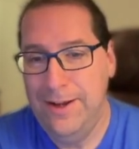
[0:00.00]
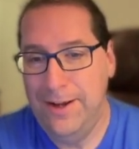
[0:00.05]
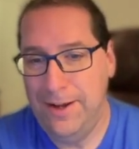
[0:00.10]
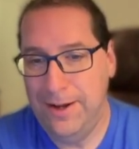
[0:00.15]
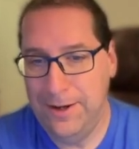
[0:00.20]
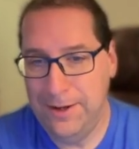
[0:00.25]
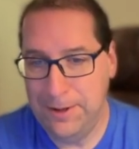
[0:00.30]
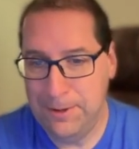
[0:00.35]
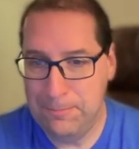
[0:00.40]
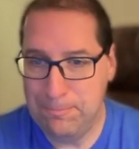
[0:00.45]

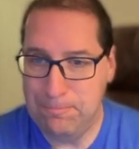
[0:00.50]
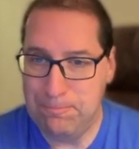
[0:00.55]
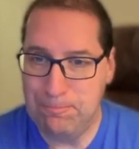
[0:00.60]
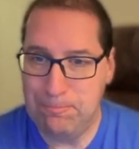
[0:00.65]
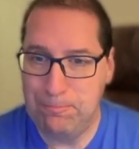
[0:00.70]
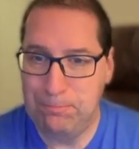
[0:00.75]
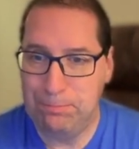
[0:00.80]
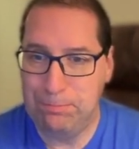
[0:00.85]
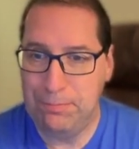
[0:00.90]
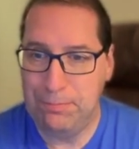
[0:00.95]

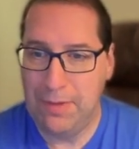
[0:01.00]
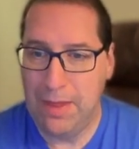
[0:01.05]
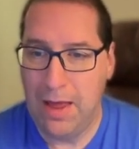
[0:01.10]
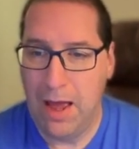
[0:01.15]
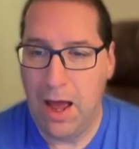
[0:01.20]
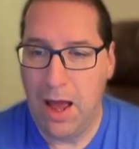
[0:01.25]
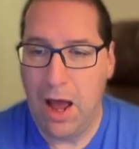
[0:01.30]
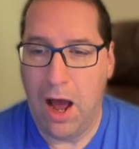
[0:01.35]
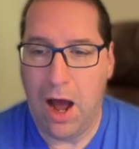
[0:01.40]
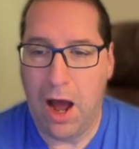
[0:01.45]

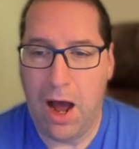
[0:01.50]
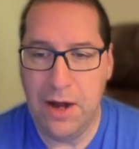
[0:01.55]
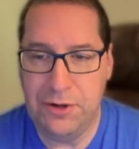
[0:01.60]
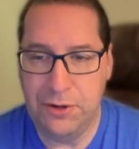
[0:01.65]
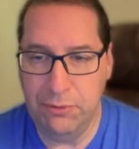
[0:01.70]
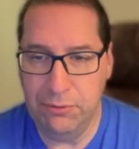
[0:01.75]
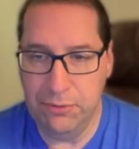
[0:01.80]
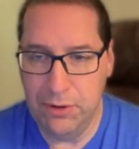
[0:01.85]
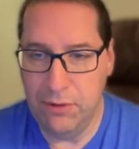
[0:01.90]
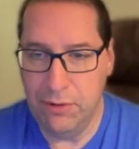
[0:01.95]
I
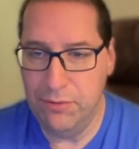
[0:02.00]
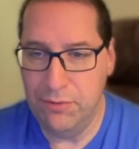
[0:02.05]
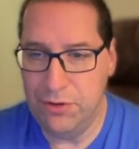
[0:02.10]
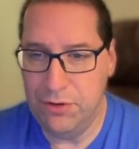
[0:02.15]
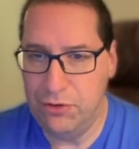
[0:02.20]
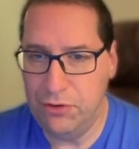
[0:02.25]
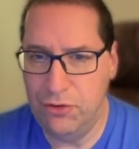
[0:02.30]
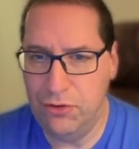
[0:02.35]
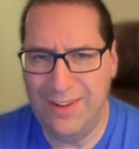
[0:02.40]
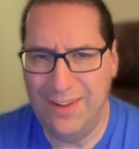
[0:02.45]
don't know if
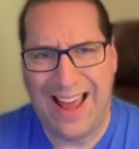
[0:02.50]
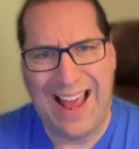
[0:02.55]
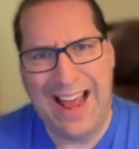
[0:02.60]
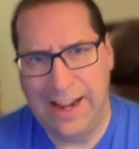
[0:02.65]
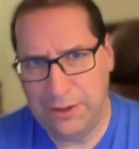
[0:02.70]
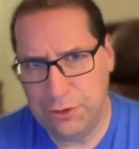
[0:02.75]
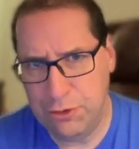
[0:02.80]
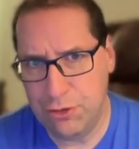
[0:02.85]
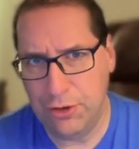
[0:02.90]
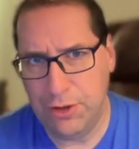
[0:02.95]
this is
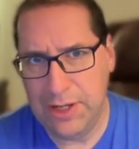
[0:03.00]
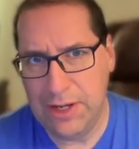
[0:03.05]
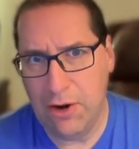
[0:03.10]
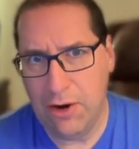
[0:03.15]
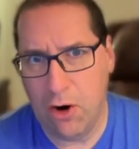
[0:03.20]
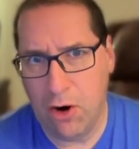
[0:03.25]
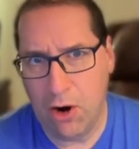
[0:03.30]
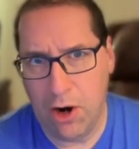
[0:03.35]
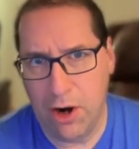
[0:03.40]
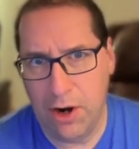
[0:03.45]
actually
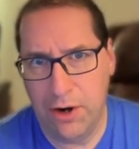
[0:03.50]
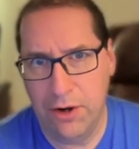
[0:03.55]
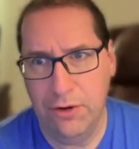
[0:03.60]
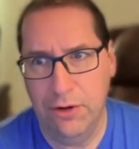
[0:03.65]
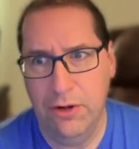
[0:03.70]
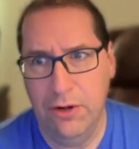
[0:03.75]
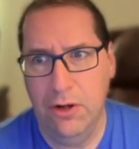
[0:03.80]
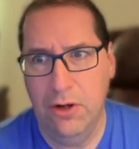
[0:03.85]
hard